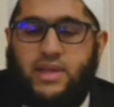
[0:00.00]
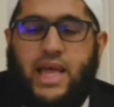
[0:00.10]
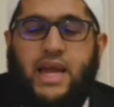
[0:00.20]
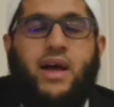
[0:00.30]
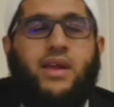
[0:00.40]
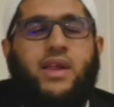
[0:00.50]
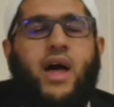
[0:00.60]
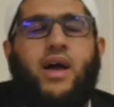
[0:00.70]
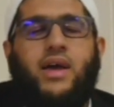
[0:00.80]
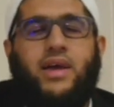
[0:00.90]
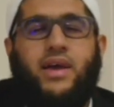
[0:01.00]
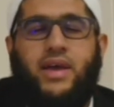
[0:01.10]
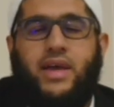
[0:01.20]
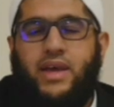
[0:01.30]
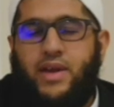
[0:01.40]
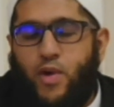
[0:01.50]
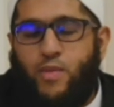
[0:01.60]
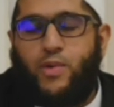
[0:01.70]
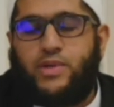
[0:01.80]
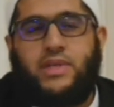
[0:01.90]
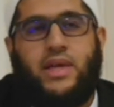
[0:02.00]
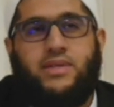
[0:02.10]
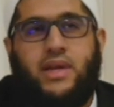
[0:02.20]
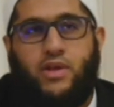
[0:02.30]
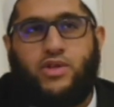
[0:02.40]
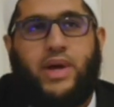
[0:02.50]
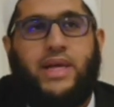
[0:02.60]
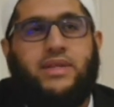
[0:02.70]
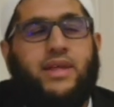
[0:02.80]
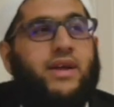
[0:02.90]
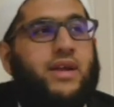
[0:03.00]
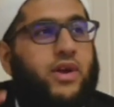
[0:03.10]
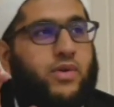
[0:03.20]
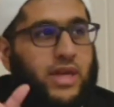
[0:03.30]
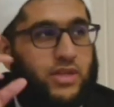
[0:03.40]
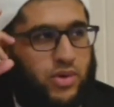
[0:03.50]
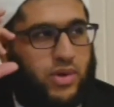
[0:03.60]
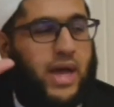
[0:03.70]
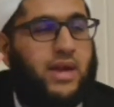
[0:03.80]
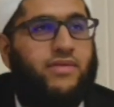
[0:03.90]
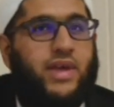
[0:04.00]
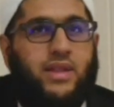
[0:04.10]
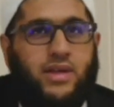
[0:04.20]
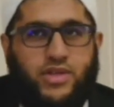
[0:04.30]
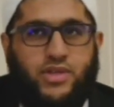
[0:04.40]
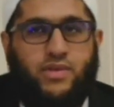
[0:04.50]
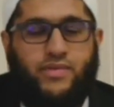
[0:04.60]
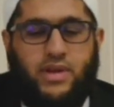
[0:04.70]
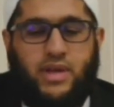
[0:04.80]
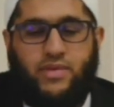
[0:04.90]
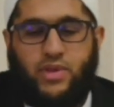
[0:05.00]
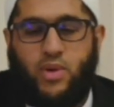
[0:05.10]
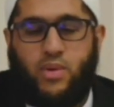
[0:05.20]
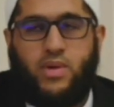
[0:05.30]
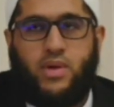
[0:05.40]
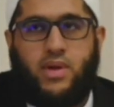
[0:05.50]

That Allah, it almost says, and I'll translate it literally so you kind of get the gist of it, even though